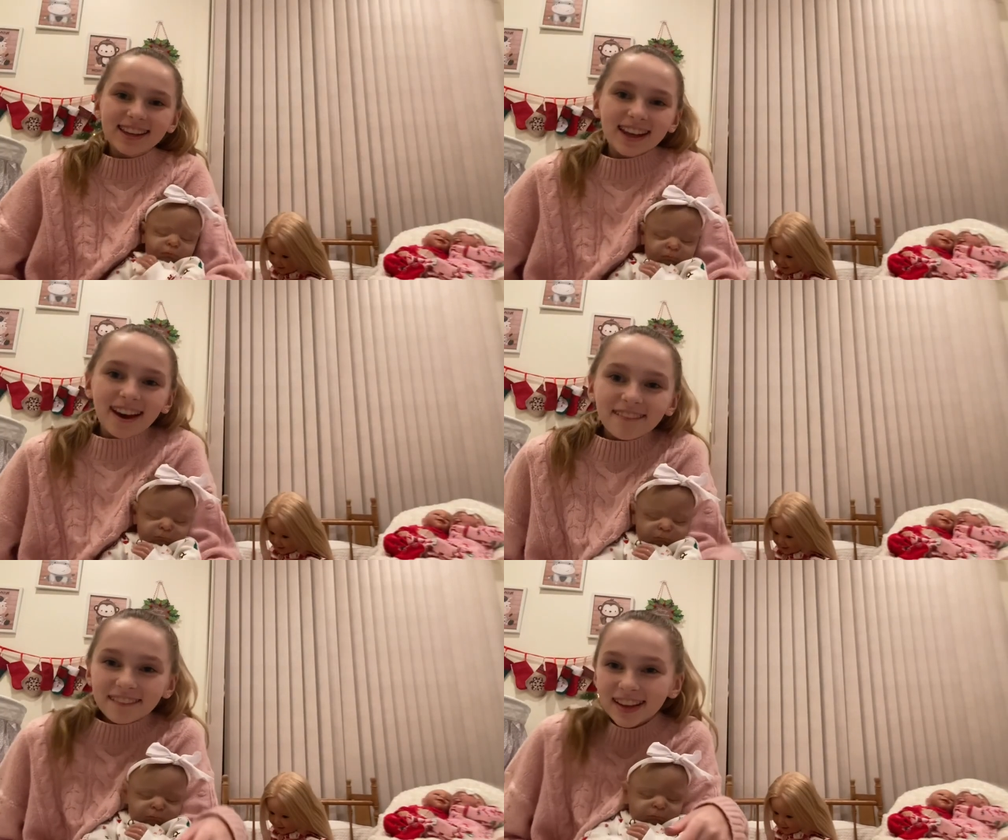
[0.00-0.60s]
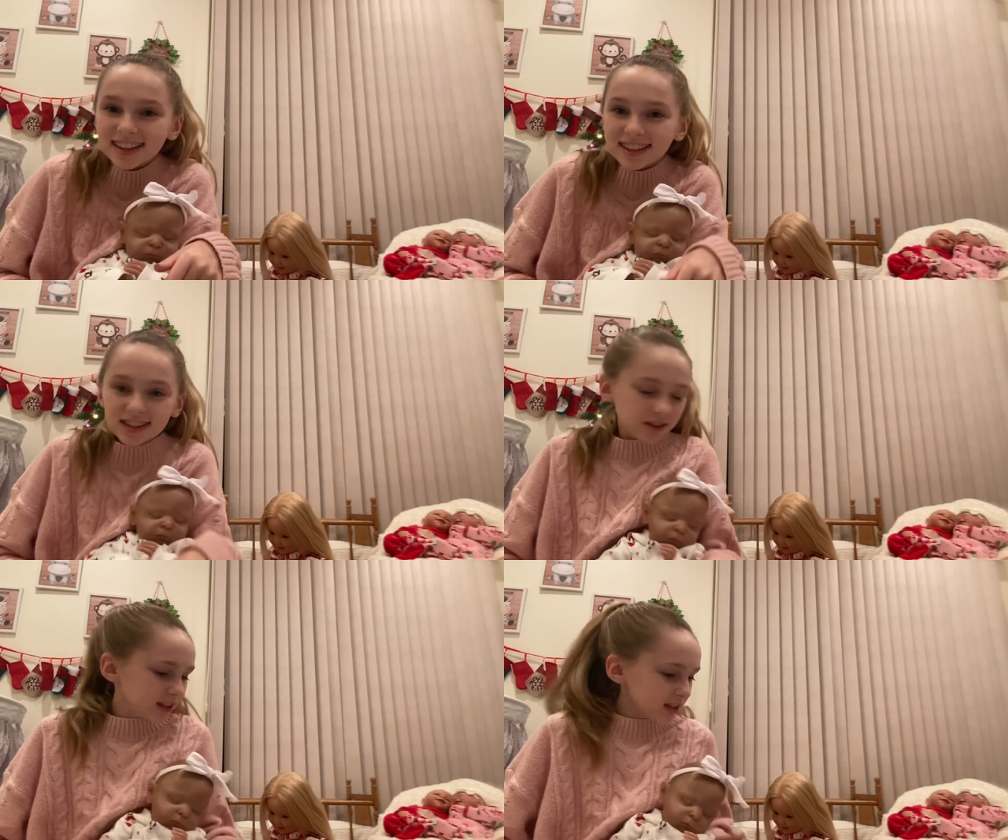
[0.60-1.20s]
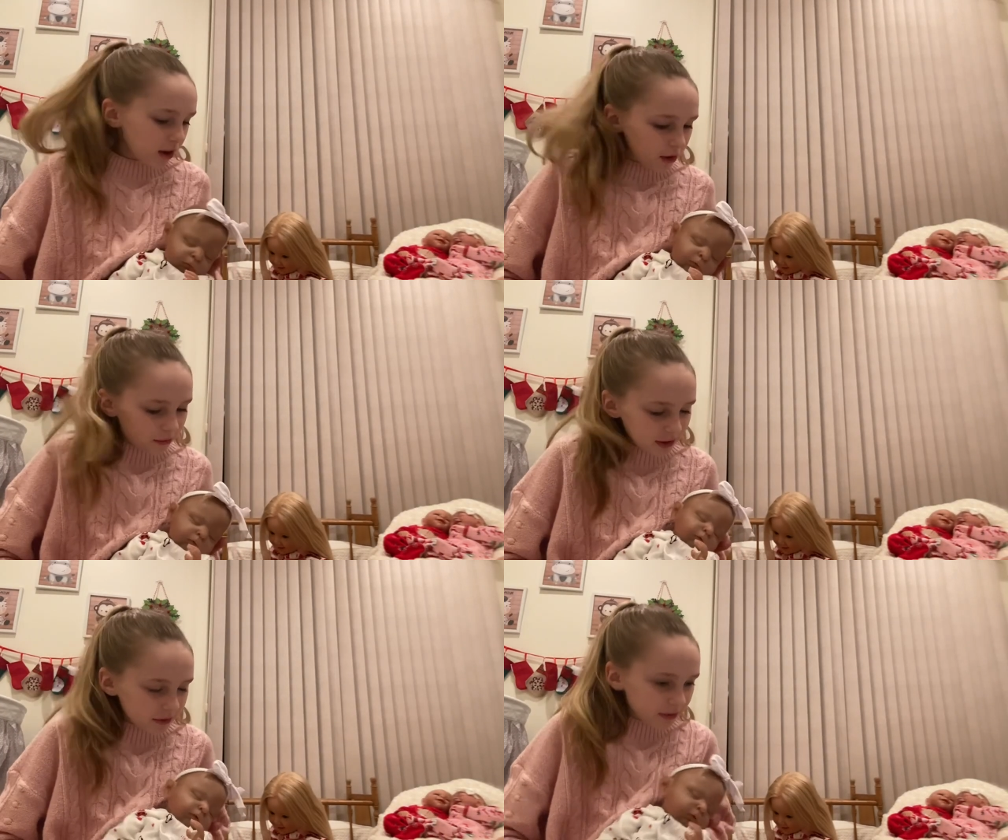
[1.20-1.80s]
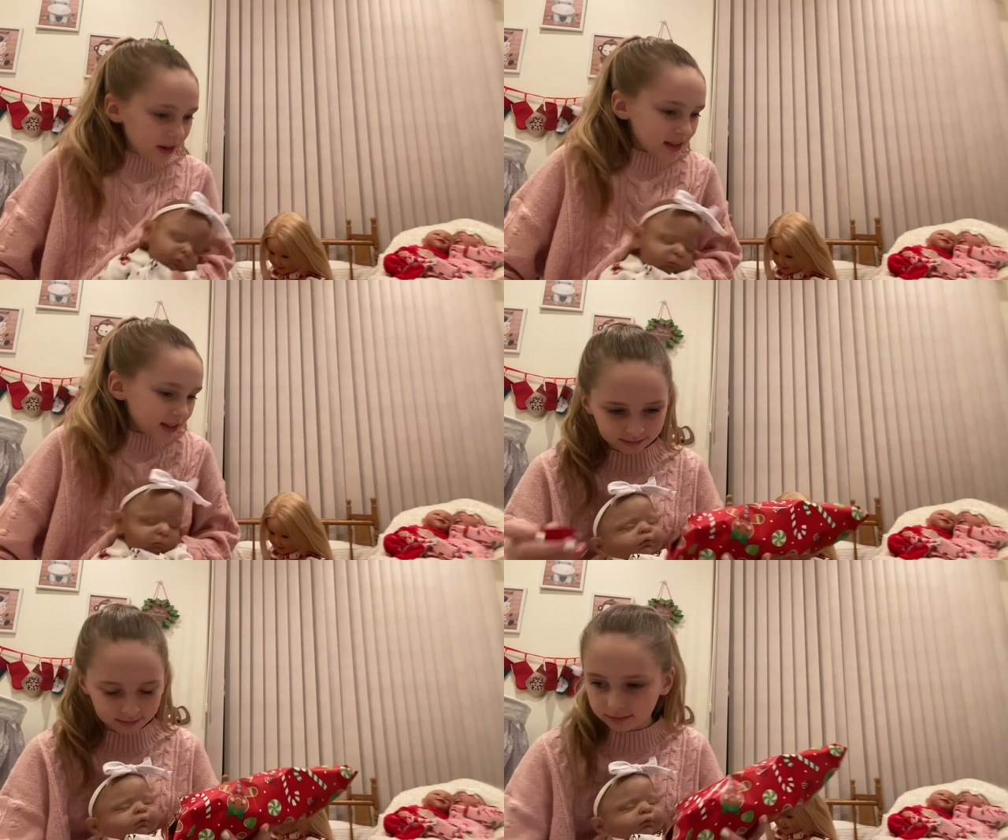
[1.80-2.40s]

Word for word: Now Whitney's going to open a present.